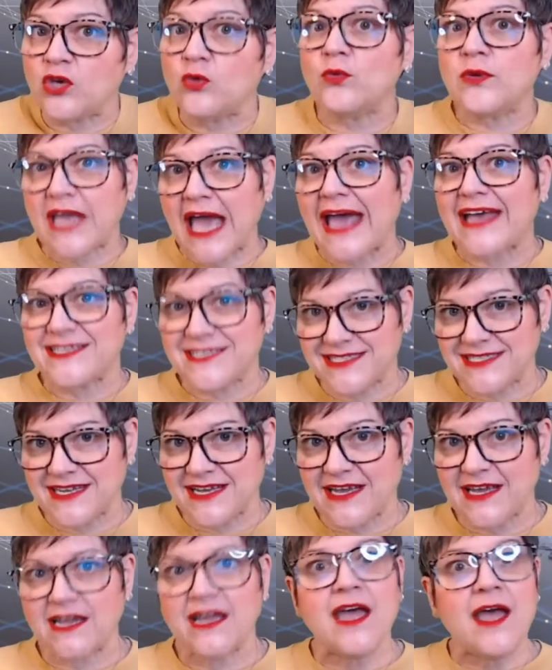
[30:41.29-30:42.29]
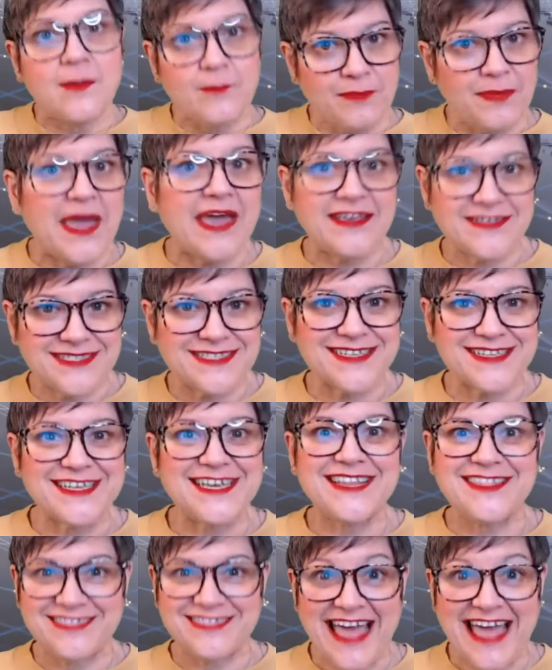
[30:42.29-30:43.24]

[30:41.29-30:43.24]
You guessing basically